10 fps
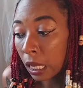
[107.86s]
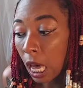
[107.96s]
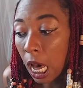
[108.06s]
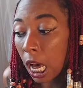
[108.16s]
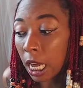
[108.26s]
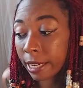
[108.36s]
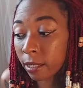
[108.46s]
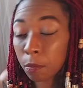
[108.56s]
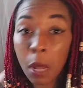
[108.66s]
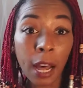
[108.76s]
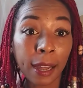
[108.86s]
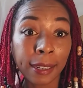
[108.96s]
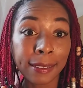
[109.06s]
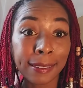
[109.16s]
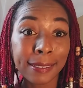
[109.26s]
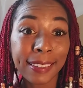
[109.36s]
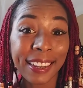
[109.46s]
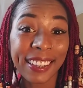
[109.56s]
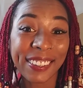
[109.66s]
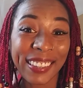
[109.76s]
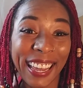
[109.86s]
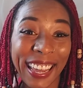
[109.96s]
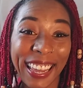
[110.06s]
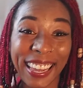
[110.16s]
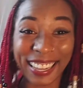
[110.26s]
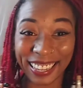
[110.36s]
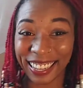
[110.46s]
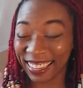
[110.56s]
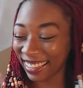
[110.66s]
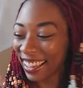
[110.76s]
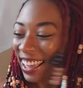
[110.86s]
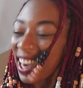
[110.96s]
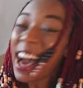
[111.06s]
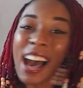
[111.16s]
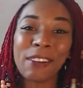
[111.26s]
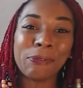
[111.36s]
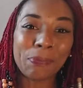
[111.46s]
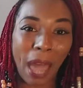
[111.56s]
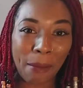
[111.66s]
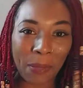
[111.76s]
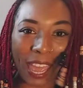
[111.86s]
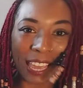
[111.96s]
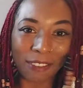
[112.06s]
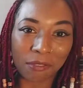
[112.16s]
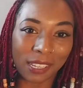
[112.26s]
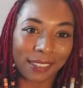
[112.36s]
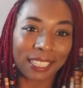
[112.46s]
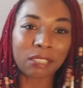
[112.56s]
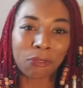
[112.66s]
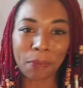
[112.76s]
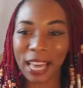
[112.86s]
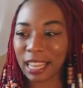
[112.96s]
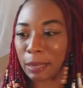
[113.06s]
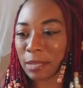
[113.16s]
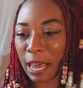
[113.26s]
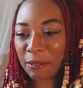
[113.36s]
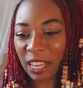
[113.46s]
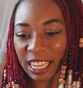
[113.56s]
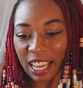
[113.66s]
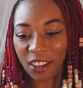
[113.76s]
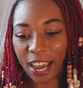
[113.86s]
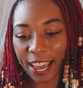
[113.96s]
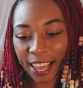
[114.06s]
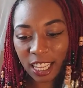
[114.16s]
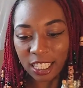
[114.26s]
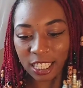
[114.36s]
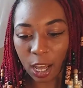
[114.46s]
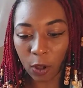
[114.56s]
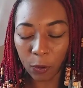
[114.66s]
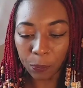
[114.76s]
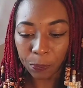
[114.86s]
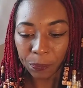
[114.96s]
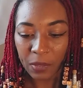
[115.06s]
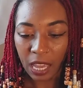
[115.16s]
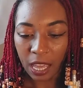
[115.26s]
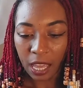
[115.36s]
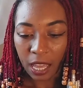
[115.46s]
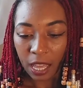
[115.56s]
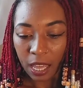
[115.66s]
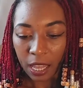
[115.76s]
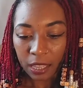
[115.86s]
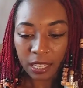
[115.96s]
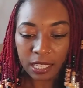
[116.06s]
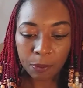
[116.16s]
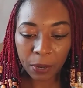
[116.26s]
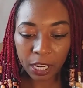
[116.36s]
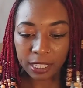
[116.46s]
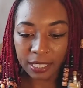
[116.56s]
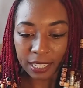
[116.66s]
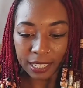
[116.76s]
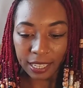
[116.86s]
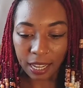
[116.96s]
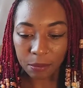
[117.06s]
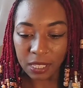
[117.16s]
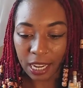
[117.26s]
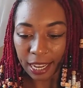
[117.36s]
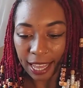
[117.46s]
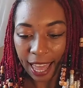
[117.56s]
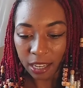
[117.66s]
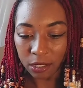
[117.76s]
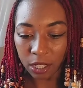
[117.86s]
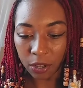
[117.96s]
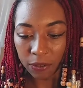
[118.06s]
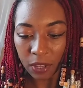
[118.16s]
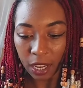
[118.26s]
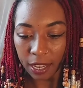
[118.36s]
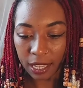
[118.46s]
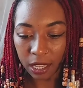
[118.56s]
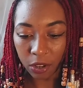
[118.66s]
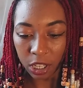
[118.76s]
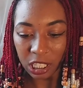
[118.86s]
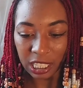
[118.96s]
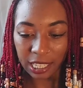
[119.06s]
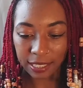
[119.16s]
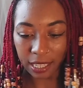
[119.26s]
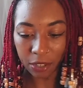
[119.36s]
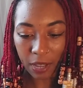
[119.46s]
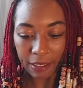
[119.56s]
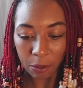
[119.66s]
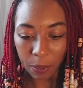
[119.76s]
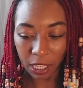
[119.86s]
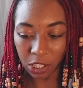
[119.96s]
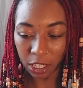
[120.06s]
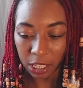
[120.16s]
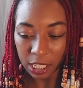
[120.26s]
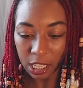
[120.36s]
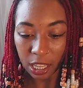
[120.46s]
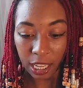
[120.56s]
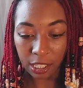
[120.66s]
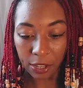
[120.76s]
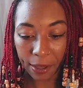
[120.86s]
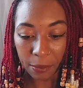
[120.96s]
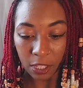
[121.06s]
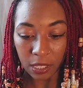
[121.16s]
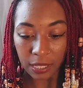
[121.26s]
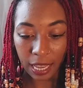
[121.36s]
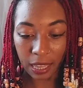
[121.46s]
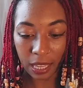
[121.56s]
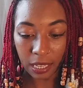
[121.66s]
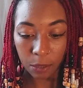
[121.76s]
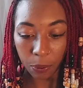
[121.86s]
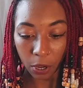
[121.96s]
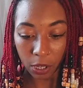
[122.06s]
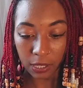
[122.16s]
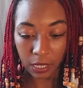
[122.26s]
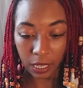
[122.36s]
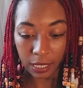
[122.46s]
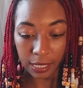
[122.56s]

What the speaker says: Hanban. Okay? I'm like reading this from my laptop right now. Alright, so this person, I'm sorry, I don't know if they're he or a she because they don't have a picture or anything. So I'm going to just say this person